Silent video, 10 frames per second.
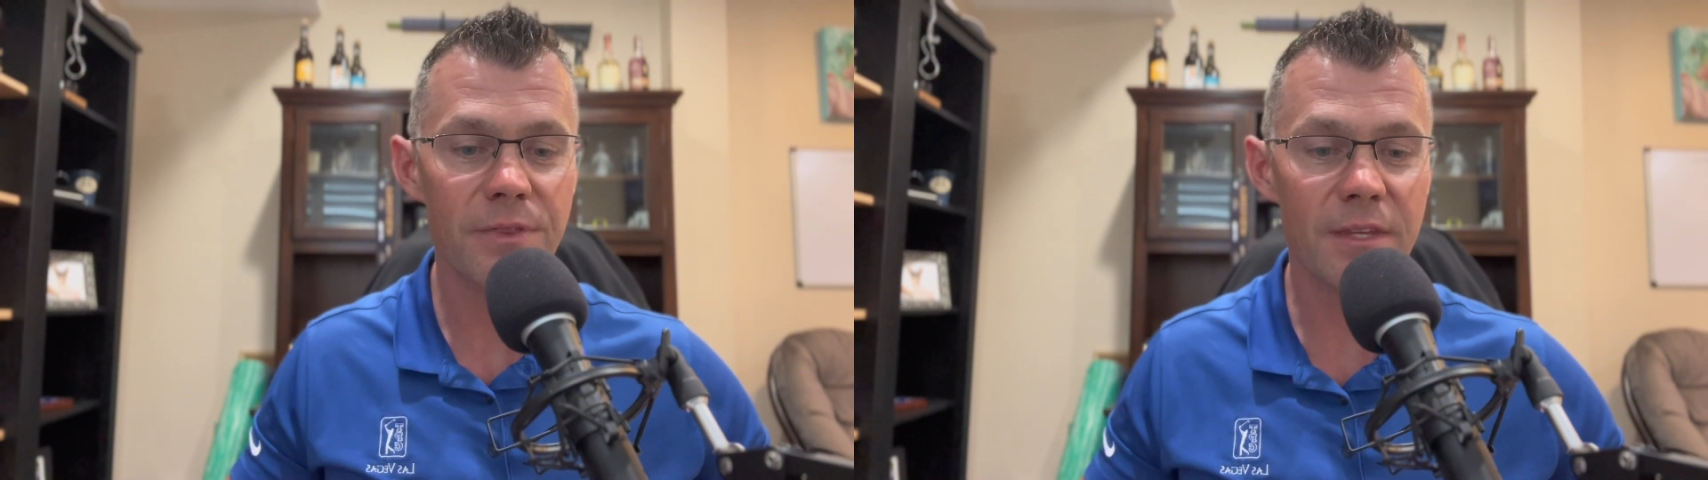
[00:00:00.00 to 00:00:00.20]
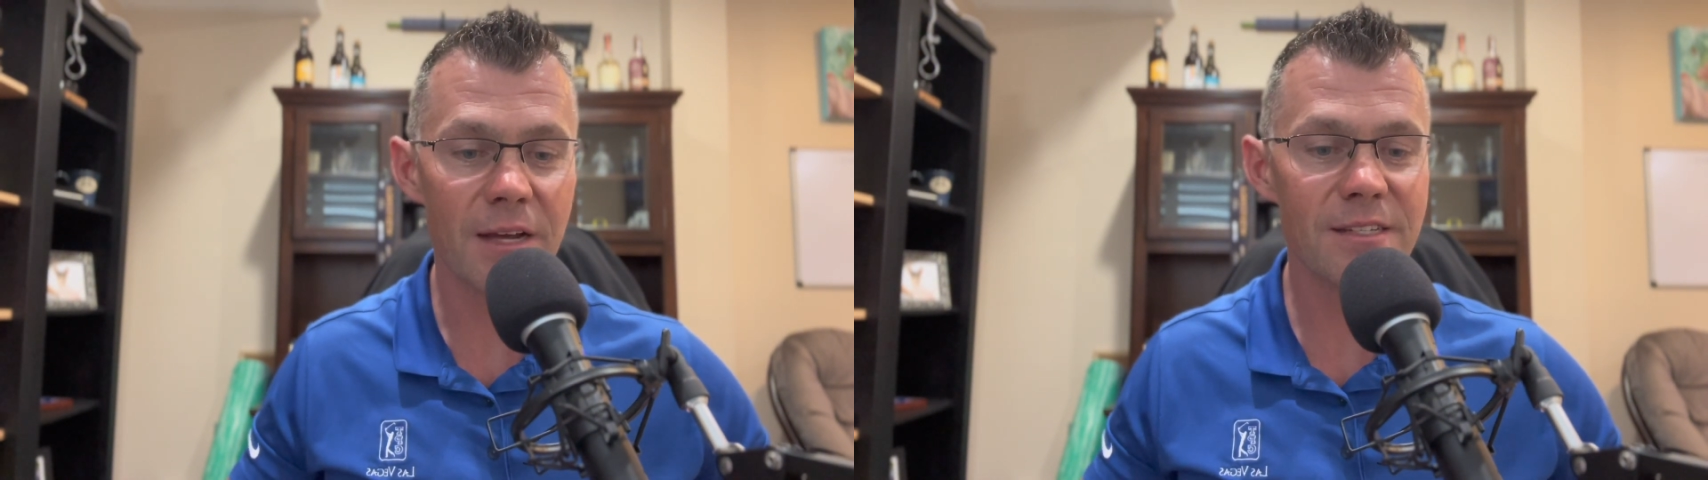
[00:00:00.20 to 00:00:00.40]

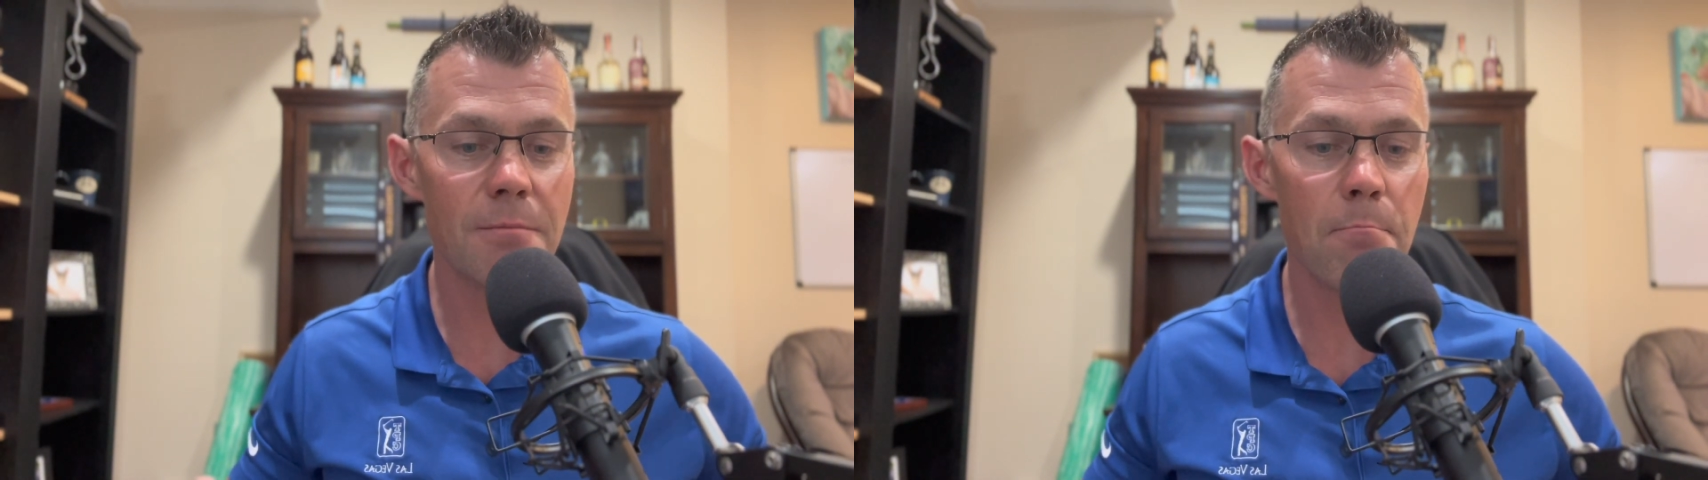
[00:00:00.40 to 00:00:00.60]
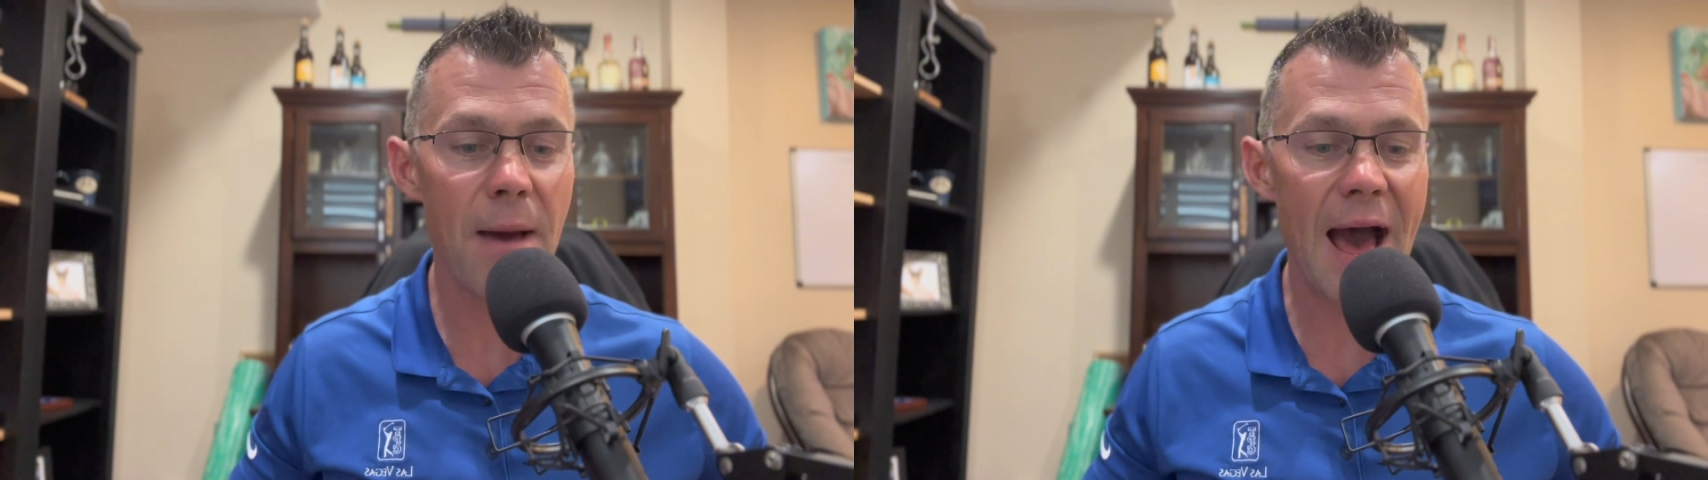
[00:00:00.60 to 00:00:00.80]
doesn't
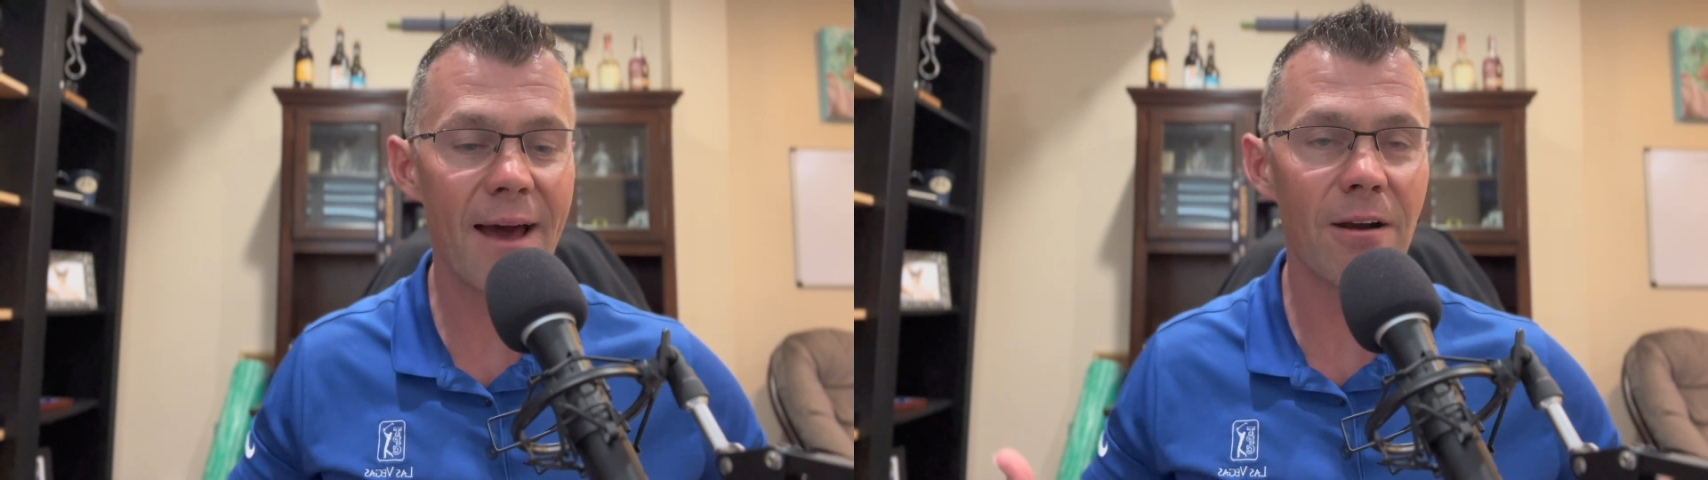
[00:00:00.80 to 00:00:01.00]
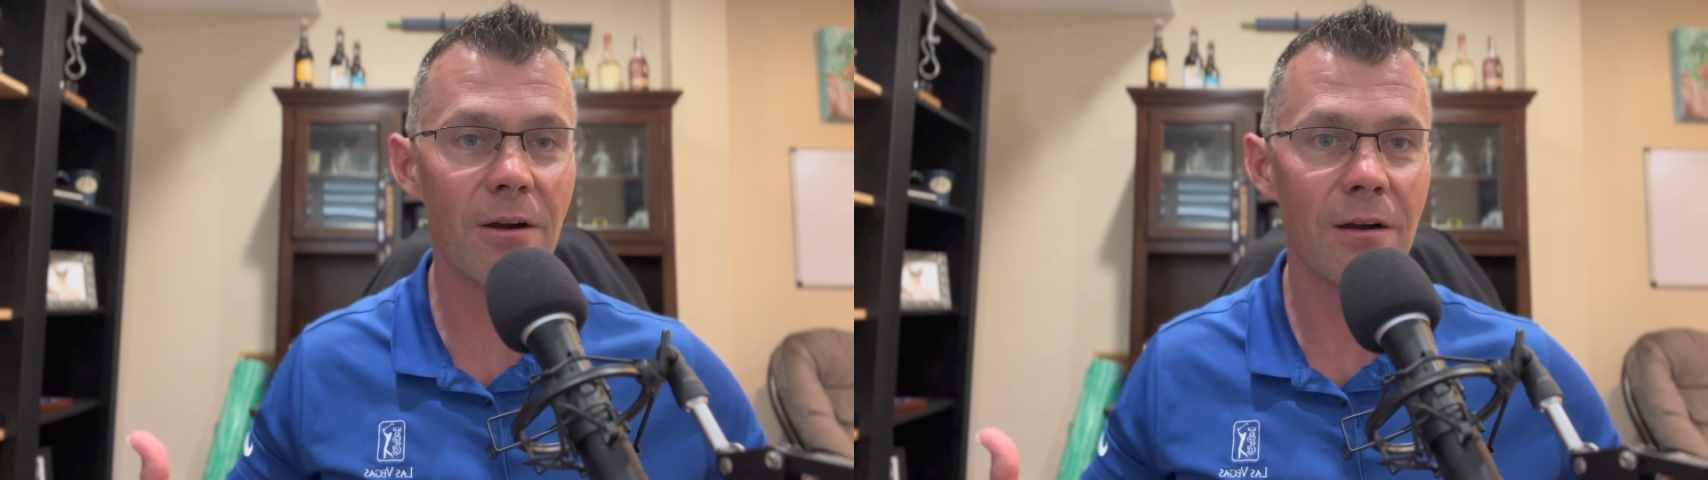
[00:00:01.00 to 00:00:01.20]

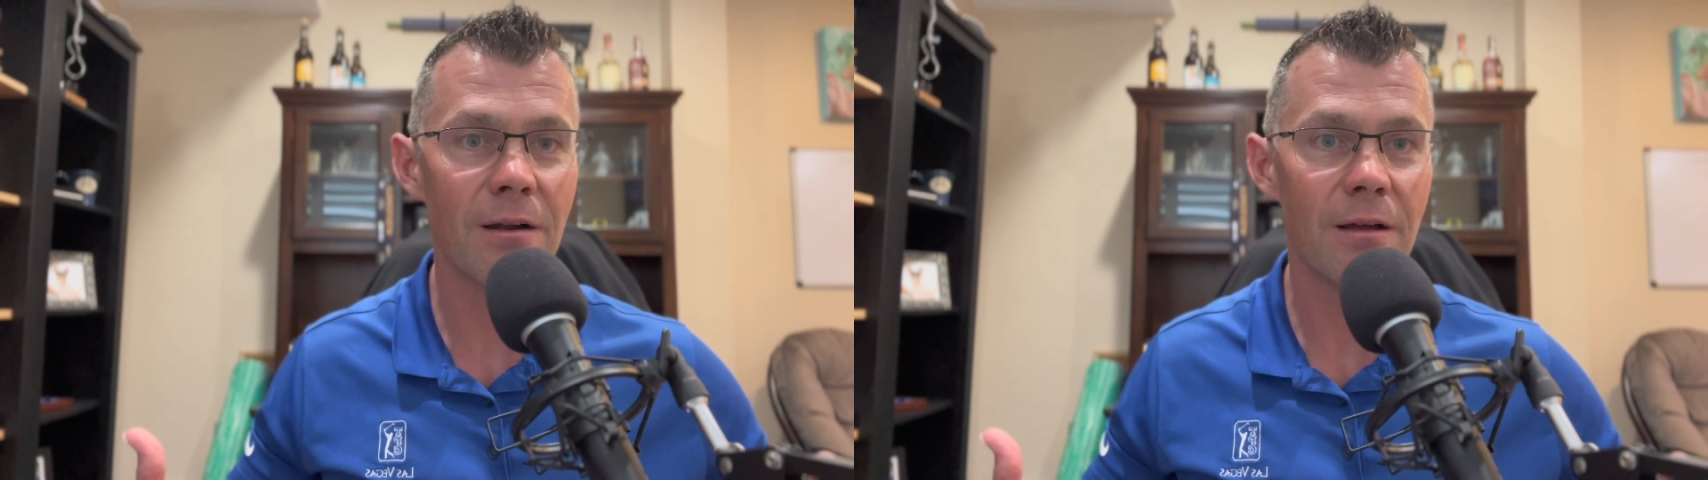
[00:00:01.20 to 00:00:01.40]
matter